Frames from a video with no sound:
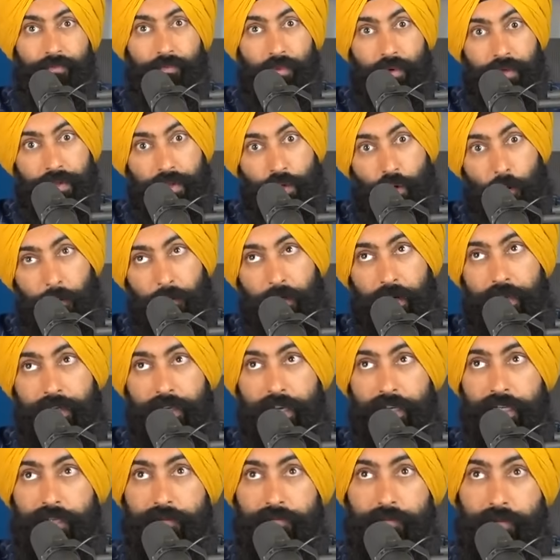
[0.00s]
most corporate
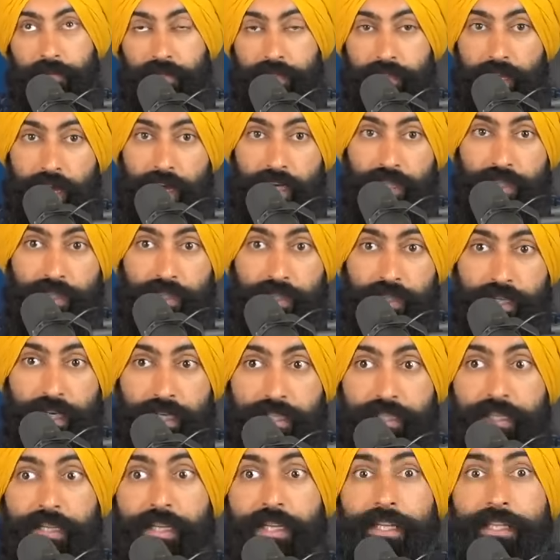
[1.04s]
debt, most national
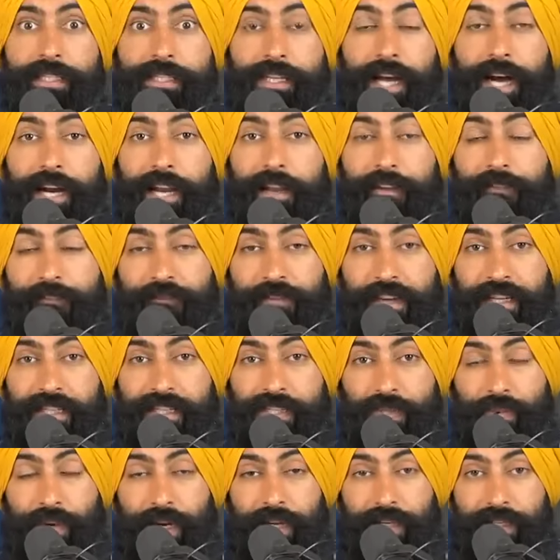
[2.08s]
debt is not a
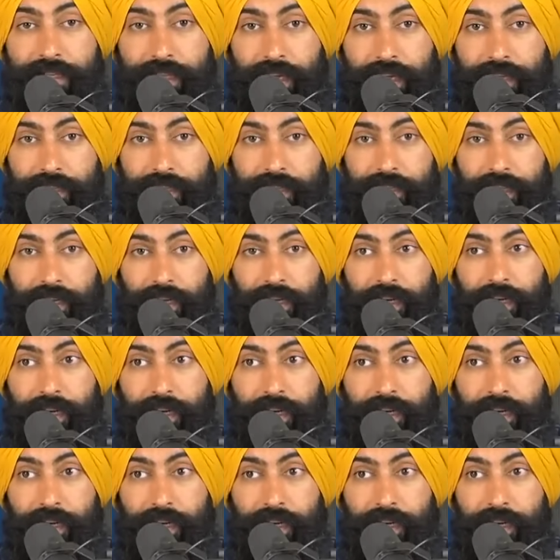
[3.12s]
fixed rate debt.